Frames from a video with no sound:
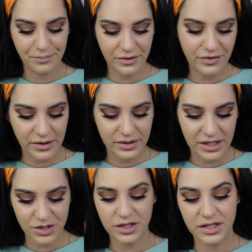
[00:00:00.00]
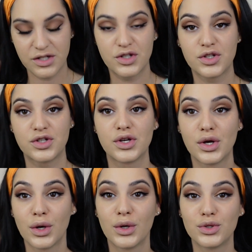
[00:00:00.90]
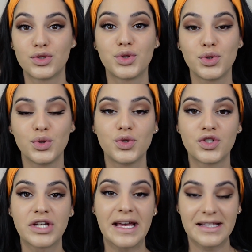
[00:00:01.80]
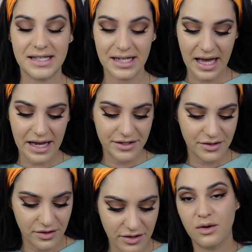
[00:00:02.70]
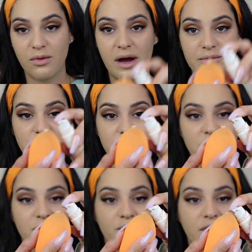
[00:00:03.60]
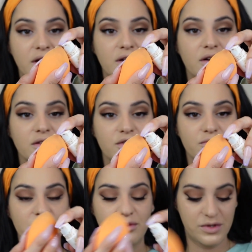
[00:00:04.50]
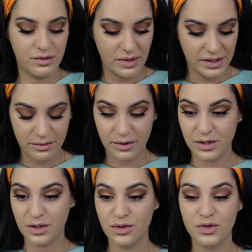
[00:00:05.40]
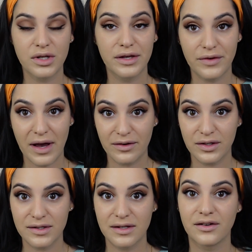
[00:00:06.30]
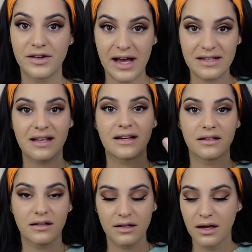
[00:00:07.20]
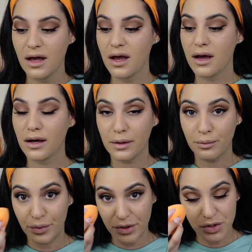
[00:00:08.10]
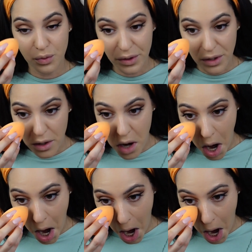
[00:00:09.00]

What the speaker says: foundation. It's just 2 shades lighter. You know what, I'm just gonna bring it onto my beauty blender, because usually if you have a concealer it has like a little brush with it,